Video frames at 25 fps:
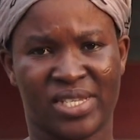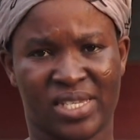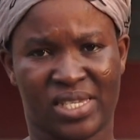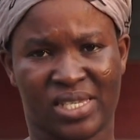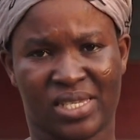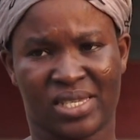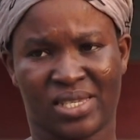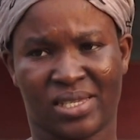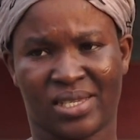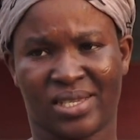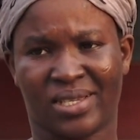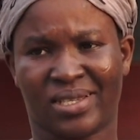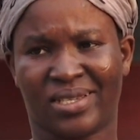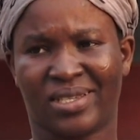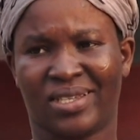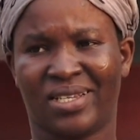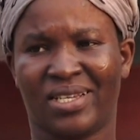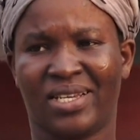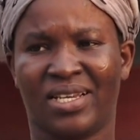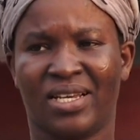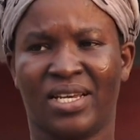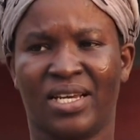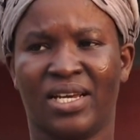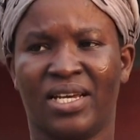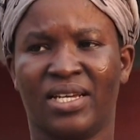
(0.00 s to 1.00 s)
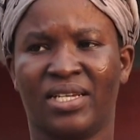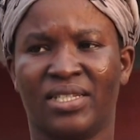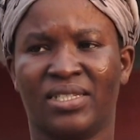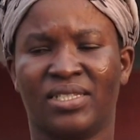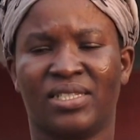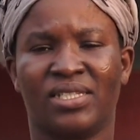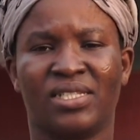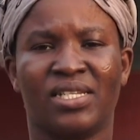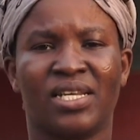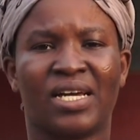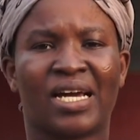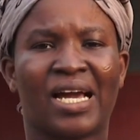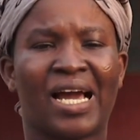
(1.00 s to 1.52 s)
is
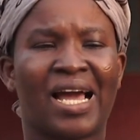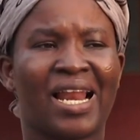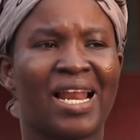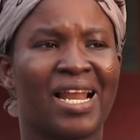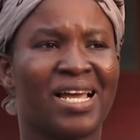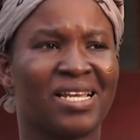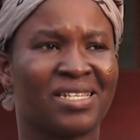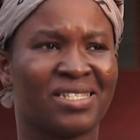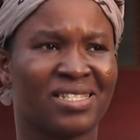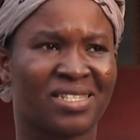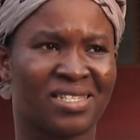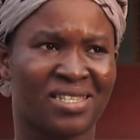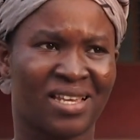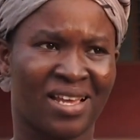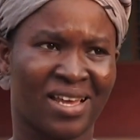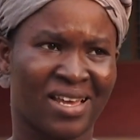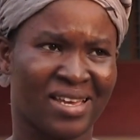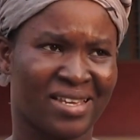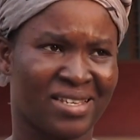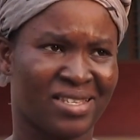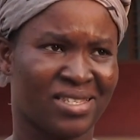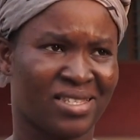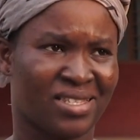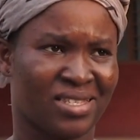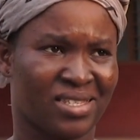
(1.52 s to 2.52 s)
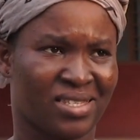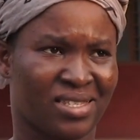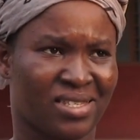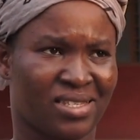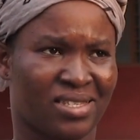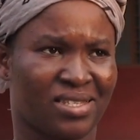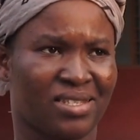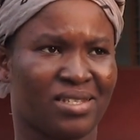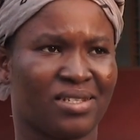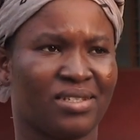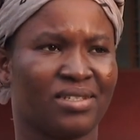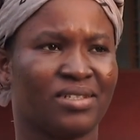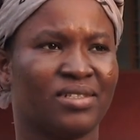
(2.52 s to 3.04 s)
the class
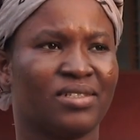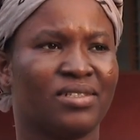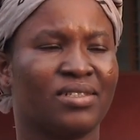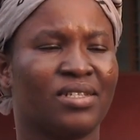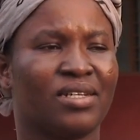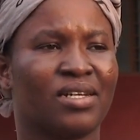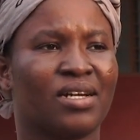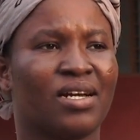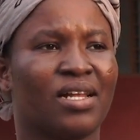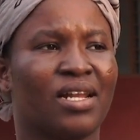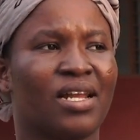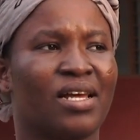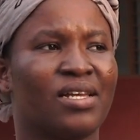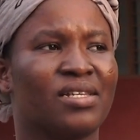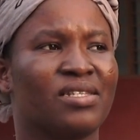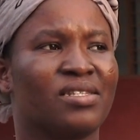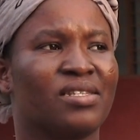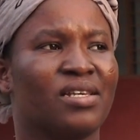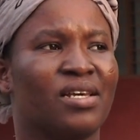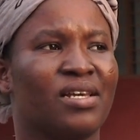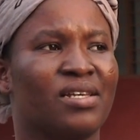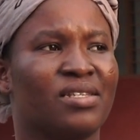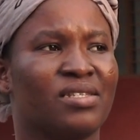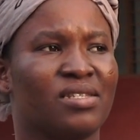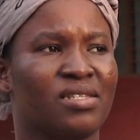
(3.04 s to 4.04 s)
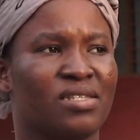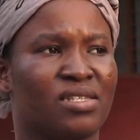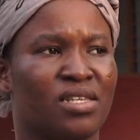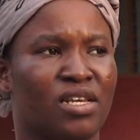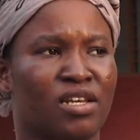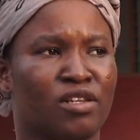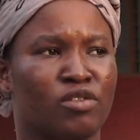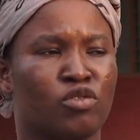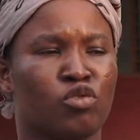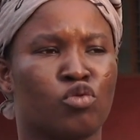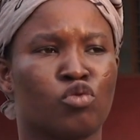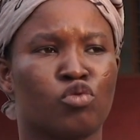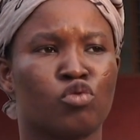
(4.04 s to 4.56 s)
sizes. The class sizes
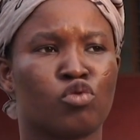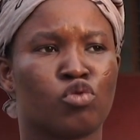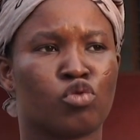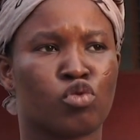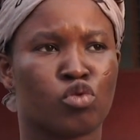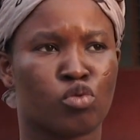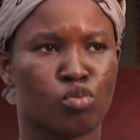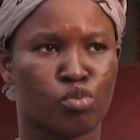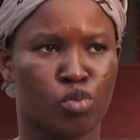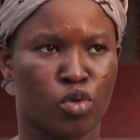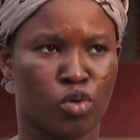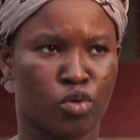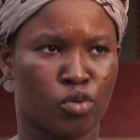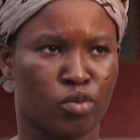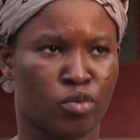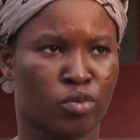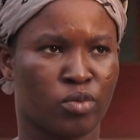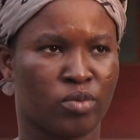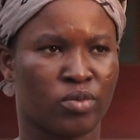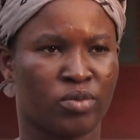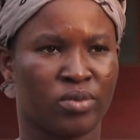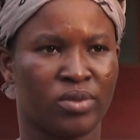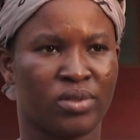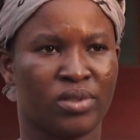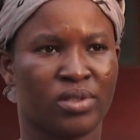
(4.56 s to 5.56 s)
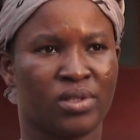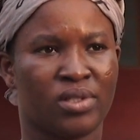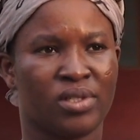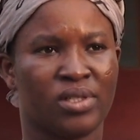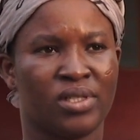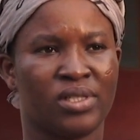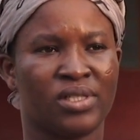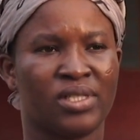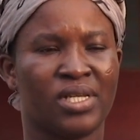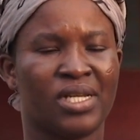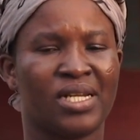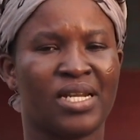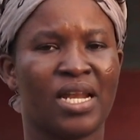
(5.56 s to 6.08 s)
are too small,
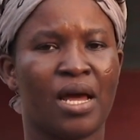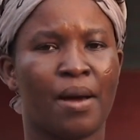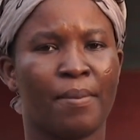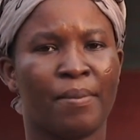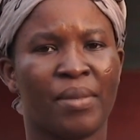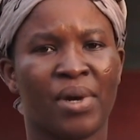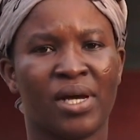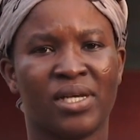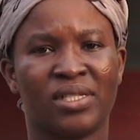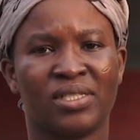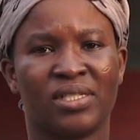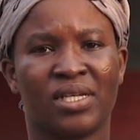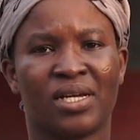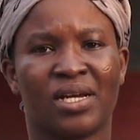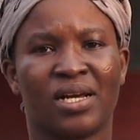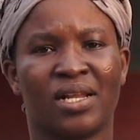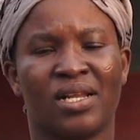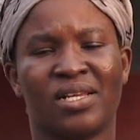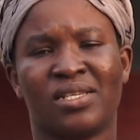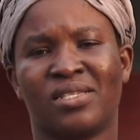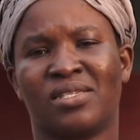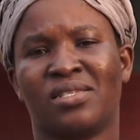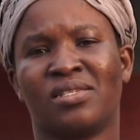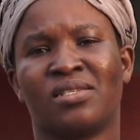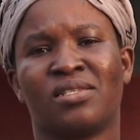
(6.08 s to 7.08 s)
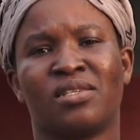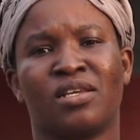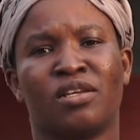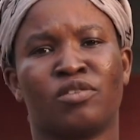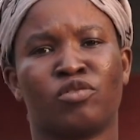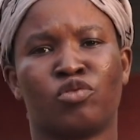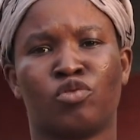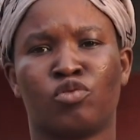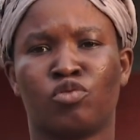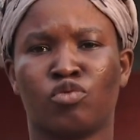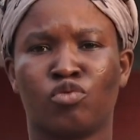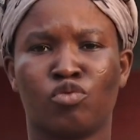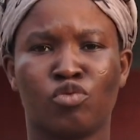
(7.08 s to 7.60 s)
and the number in the classes are
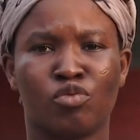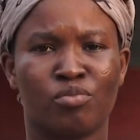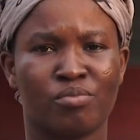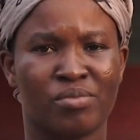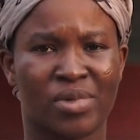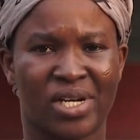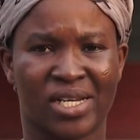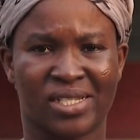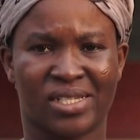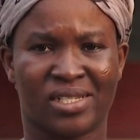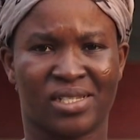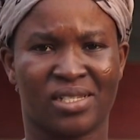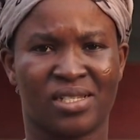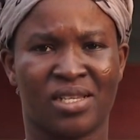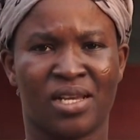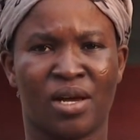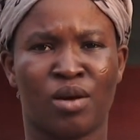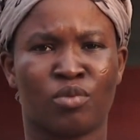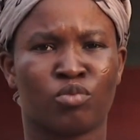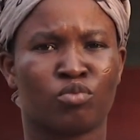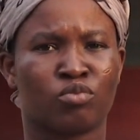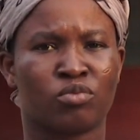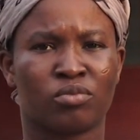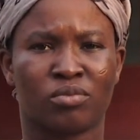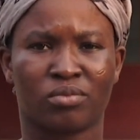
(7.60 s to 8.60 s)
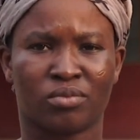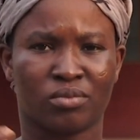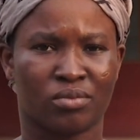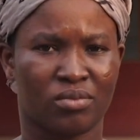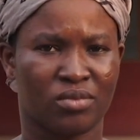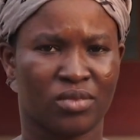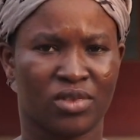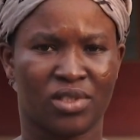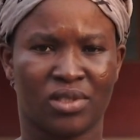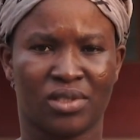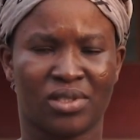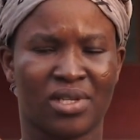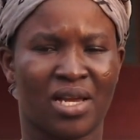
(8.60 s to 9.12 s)
too much. They are
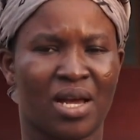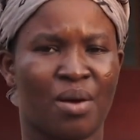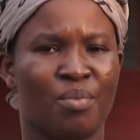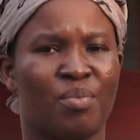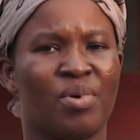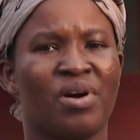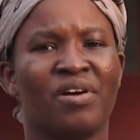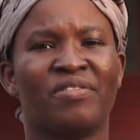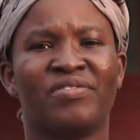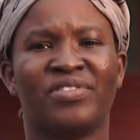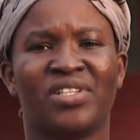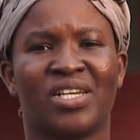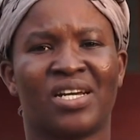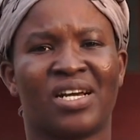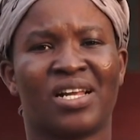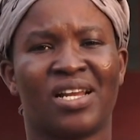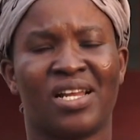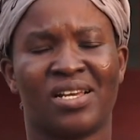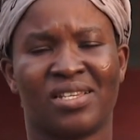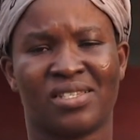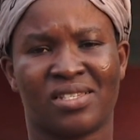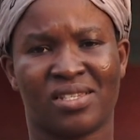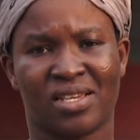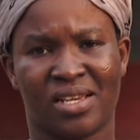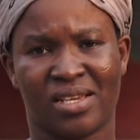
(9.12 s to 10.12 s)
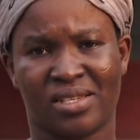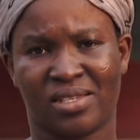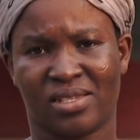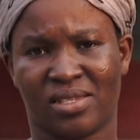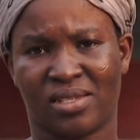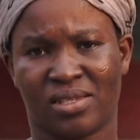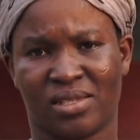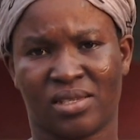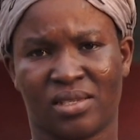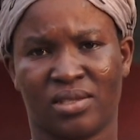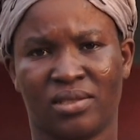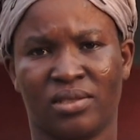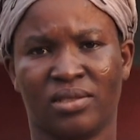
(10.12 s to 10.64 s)
above the class
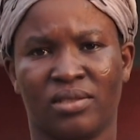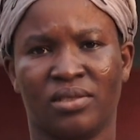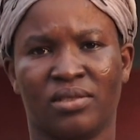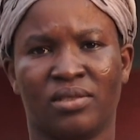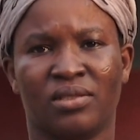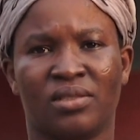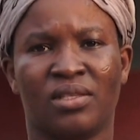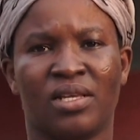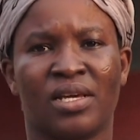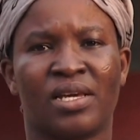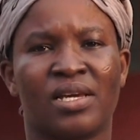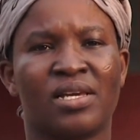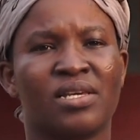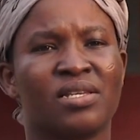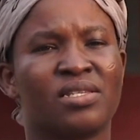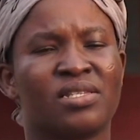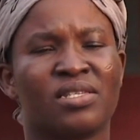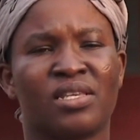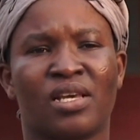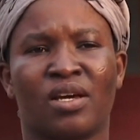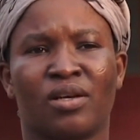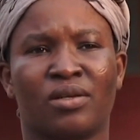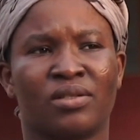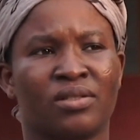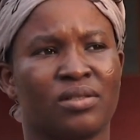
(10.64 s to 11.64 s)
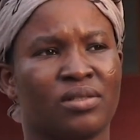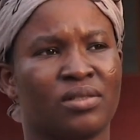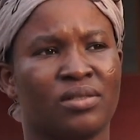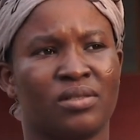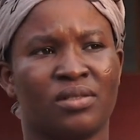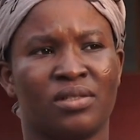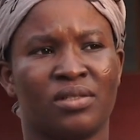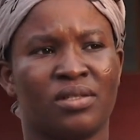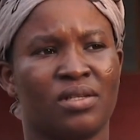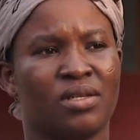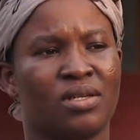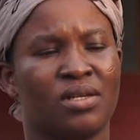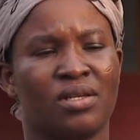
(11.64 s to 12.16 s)
sizes. The kids are
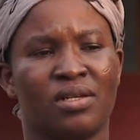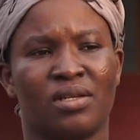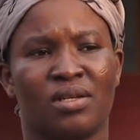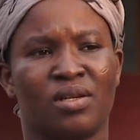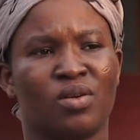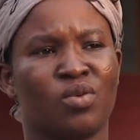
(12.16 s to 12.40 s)
uh,